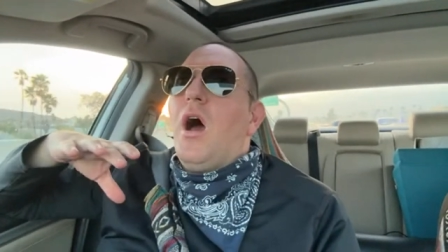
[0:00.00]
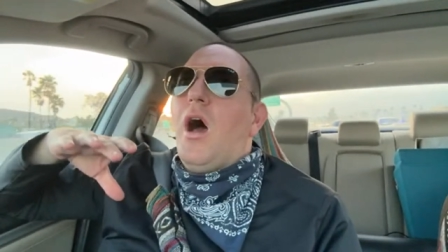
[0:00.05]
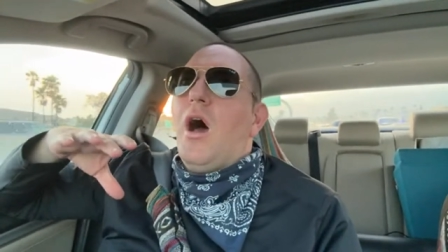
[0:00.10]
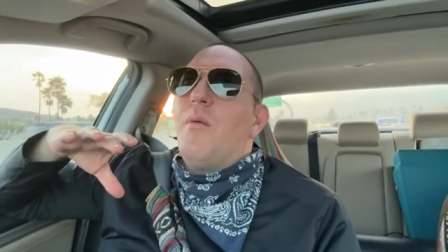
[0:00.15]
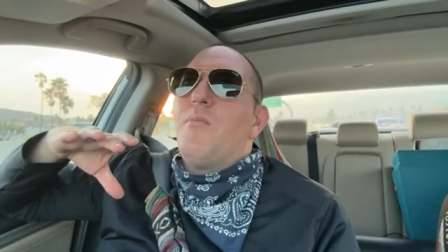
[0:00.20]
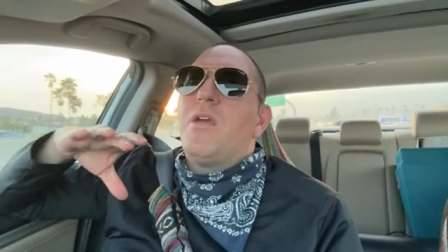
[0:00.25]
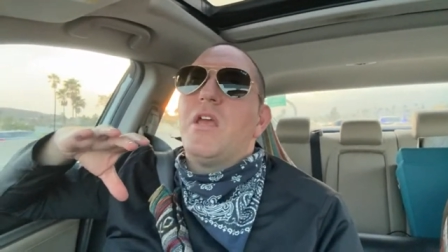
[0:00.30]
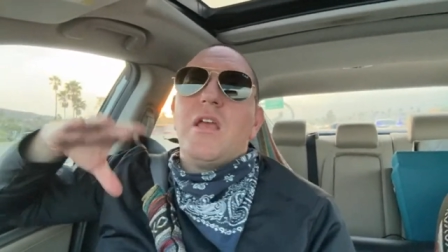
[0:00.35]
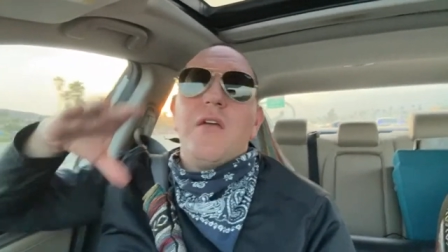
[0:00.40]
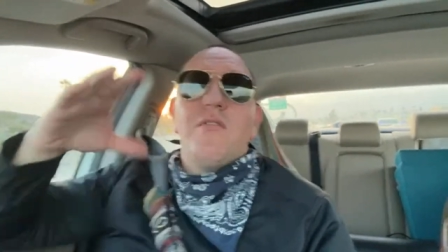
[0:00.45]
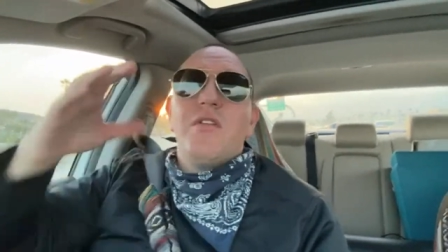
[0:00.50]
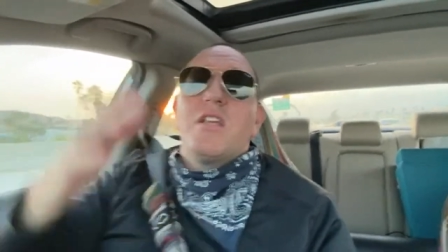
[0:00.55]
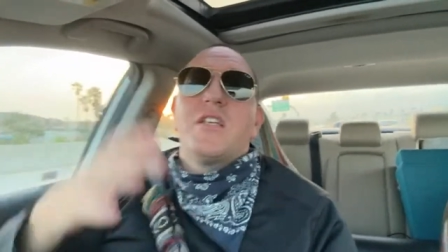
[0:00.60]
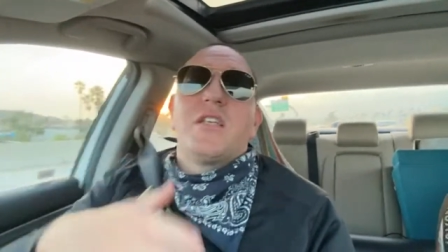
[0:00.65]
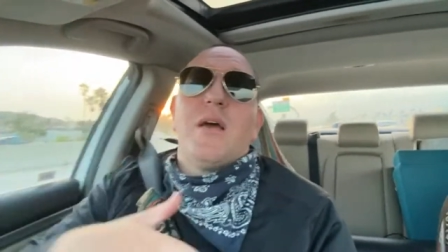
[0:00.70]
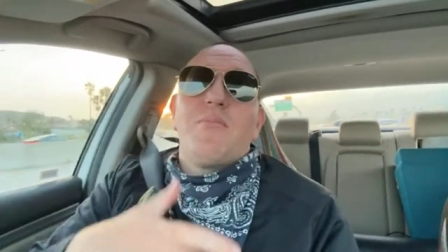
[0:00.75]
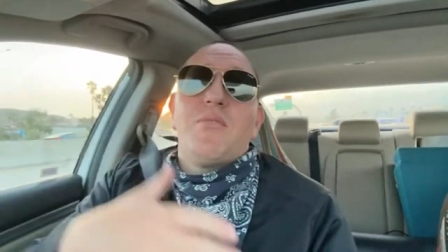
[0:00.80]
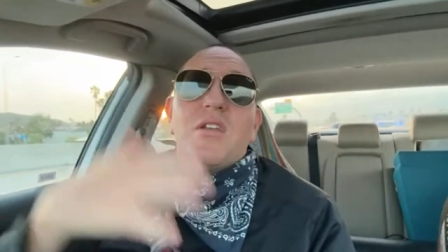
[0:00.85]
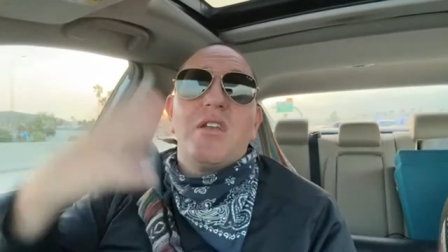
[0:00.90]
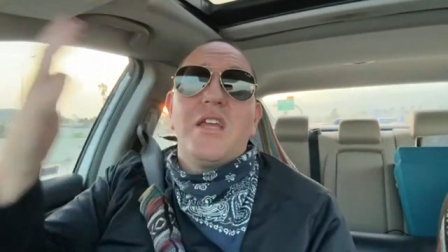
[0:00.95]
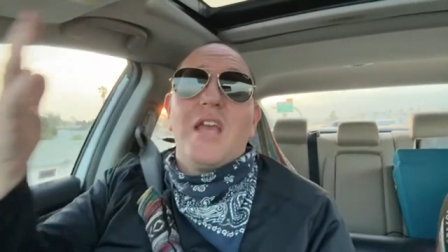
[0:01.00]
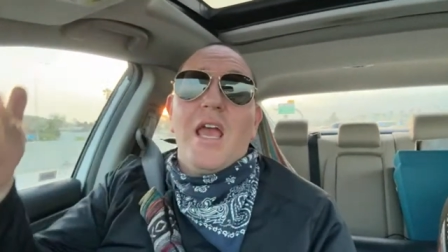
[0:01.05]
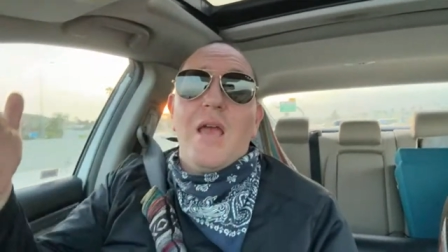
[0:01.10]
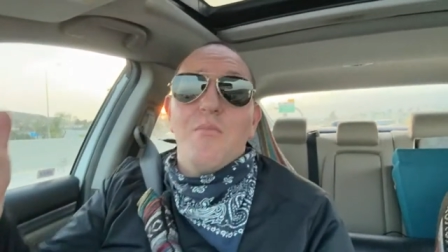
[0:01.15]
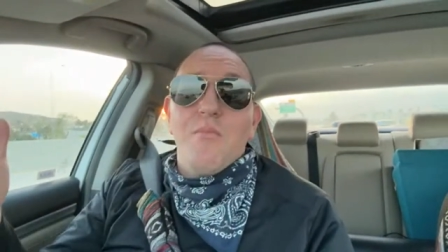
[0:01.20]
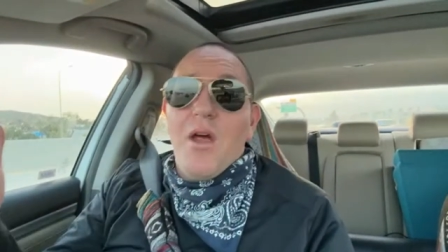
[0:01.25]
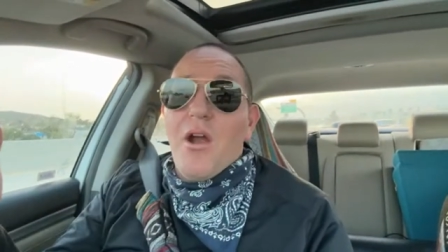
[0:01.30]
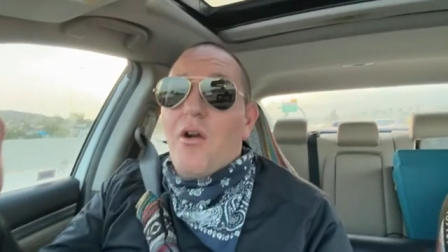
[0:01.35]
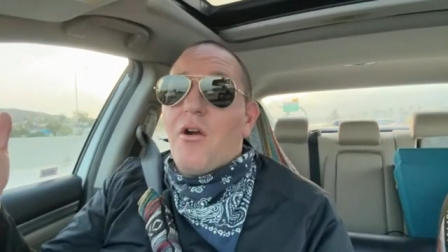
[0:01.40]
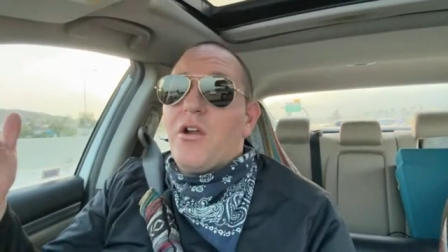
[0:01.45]
He even accepted gay
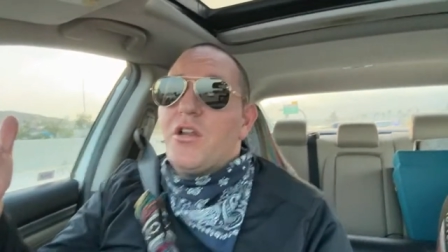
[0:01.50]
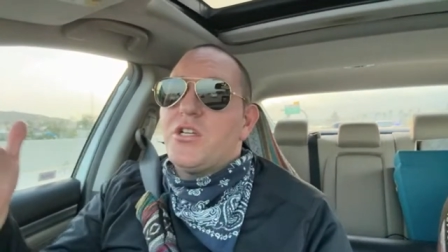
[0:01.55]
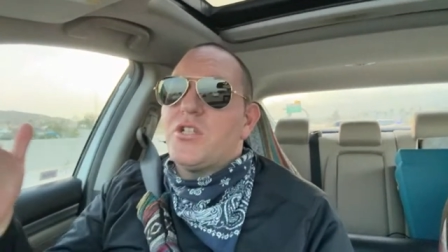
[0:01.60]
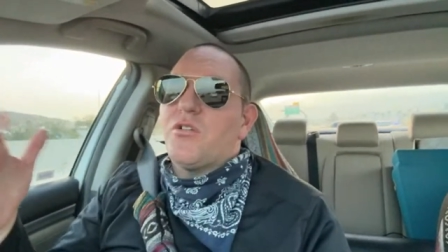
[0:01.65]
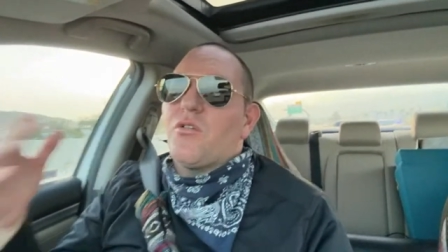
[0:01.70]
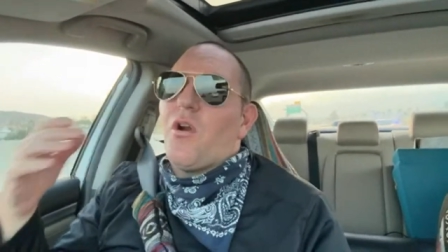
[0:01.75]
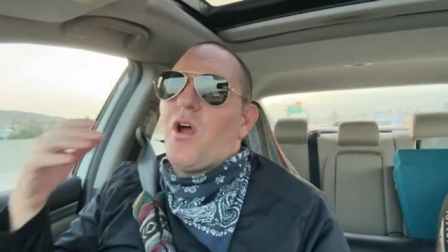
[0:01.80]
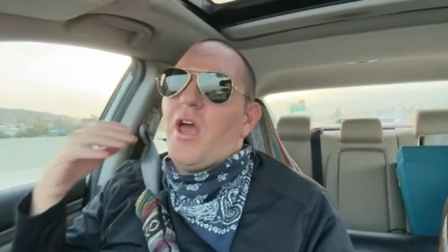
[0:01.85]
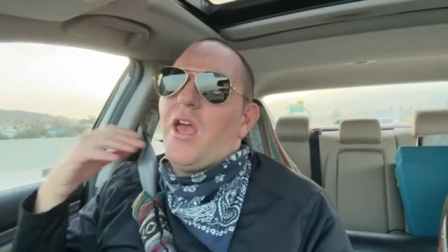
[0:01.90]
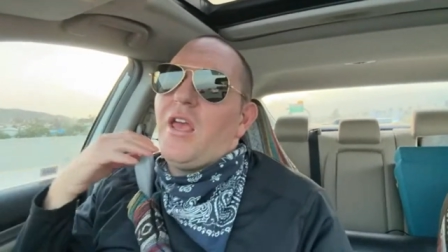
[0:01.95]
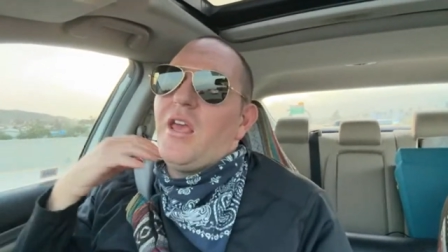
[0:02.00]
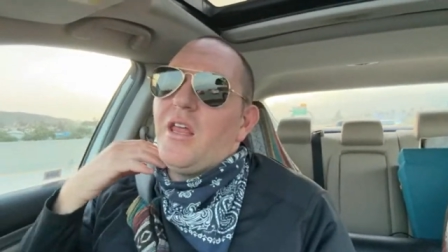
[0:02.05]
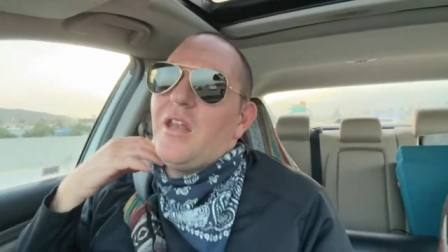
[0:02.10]
marriage, right?